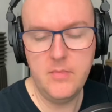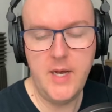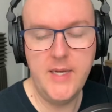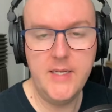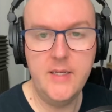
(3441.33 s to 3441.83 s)

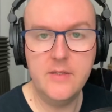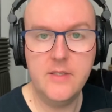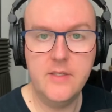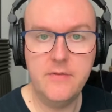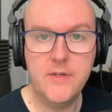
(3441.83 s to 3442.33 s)
ideas
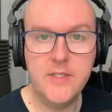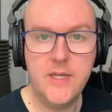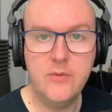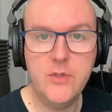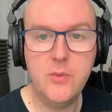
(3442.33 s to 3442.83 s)
and different
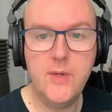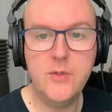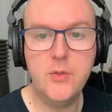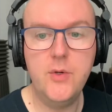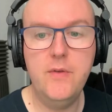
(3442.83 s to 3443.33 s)
sounds as well.
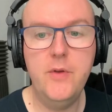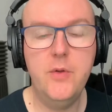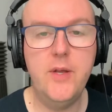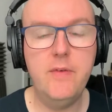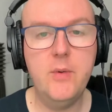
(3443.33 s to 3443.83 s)
So if you
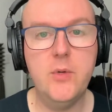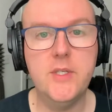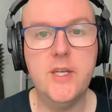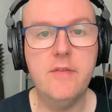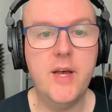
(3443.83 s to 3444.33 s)
definitely want
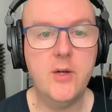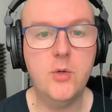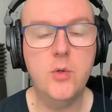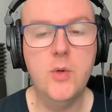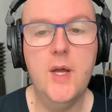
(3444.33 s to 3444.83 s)
to give that a
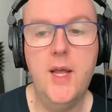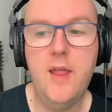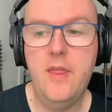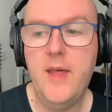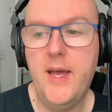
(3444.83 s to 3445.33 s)
go,
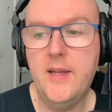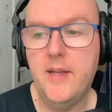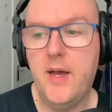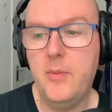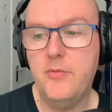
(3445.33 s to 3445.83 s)
then
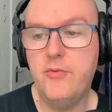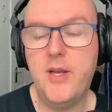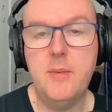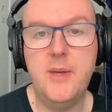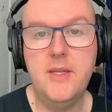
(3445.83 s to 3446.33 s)
I would
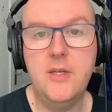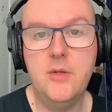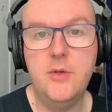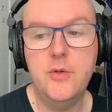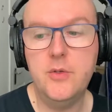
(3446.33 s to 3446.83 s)
recommend that you
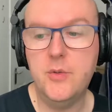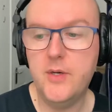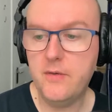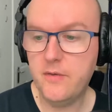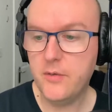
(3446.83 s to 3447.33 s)
do so.
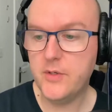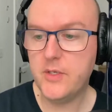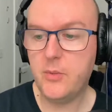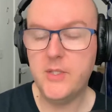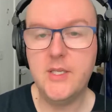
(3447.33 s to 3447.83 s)
And of course,
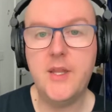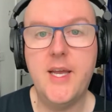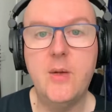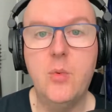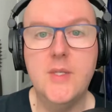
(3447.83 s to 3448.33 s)
I want to
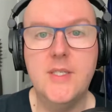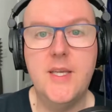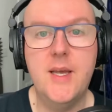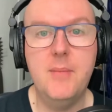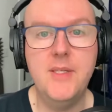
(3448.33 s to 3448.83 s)
thank once
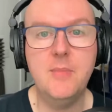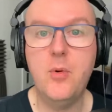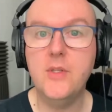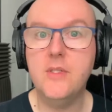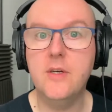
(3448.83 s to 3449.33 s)
again my
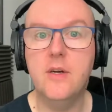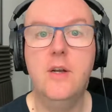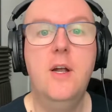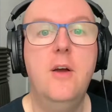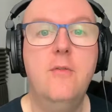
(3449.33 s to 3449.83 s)
sponsor
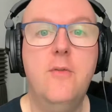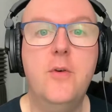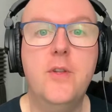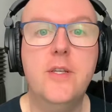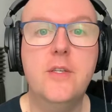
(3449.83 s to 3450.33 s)

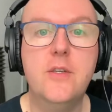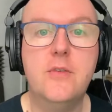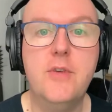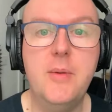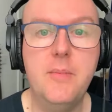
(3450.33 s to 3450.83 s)
for this
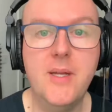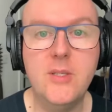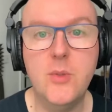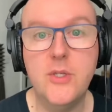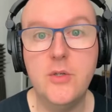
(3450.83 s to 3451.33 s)
stream,
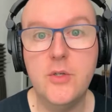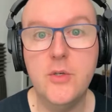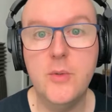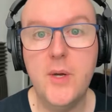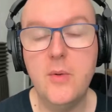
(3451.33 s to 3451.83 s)
Switcher
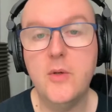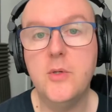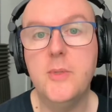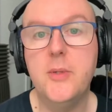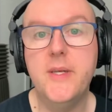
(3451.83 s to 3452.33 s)
Studio. I will
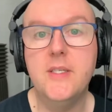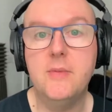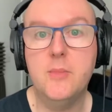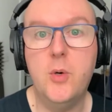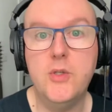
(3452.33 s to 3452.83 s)
also be doing some
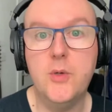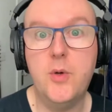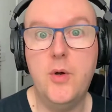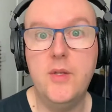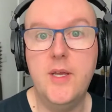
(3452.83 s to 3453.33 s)
sponsored
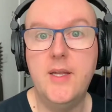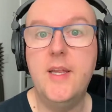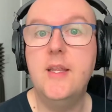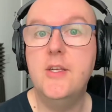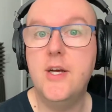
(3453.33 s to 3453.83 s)
content
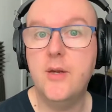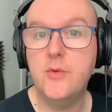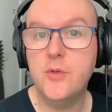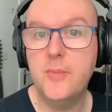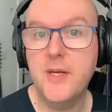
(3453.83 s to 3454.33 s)
in the channel,
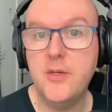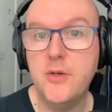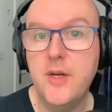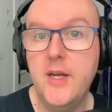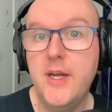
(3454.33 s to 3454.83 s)
so make
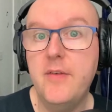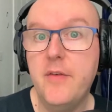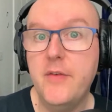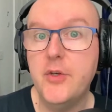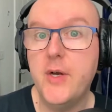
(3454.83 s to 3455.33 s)
sure if
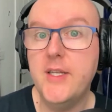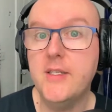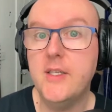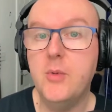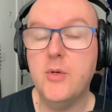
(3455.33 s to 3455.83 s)
you've enjoyed
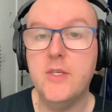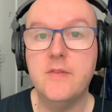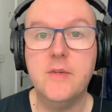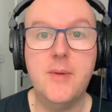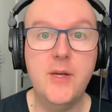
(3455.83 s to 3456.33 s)
this and you want to have
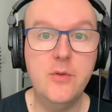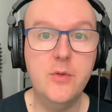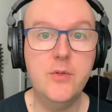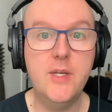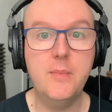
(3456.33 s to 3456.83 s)
some
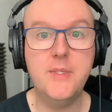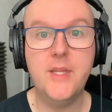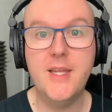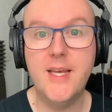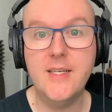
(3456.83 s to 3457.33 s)
how-to tips
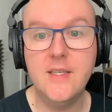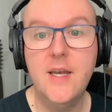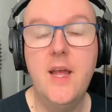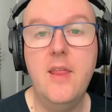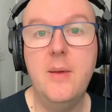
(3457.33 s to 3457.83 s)
and things,
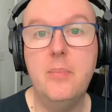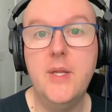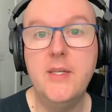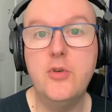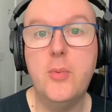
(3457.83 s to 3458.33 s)
then
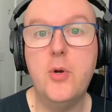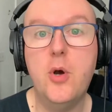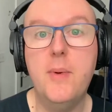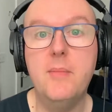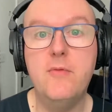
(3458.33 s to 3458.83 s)
please drop a
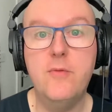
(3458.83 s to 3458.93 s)
comment